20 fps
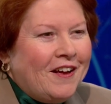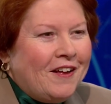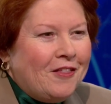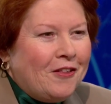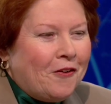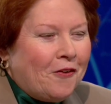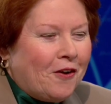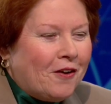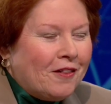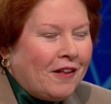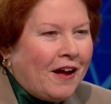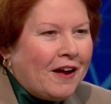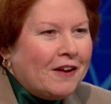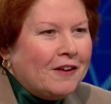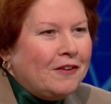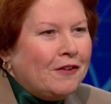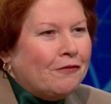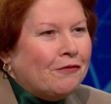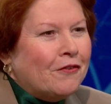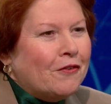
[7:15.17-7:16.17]
Okay. There are a lot
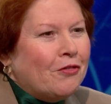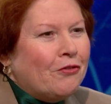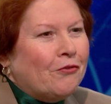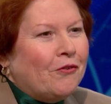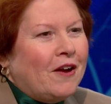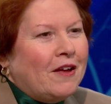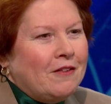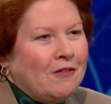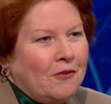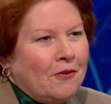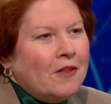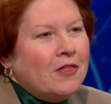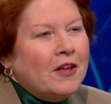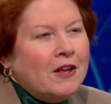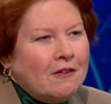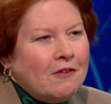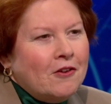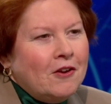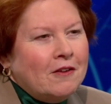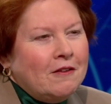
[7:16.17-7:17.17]
of different threads, so I
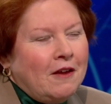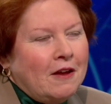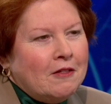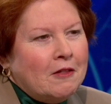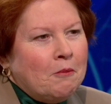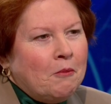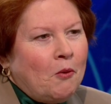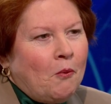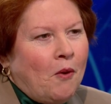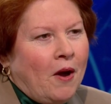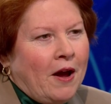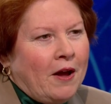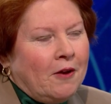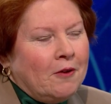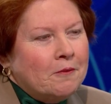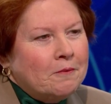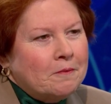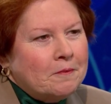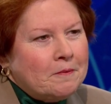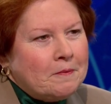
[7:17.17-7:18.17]
think it's going to take them a
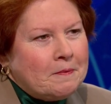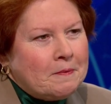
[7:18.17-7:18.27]
while. So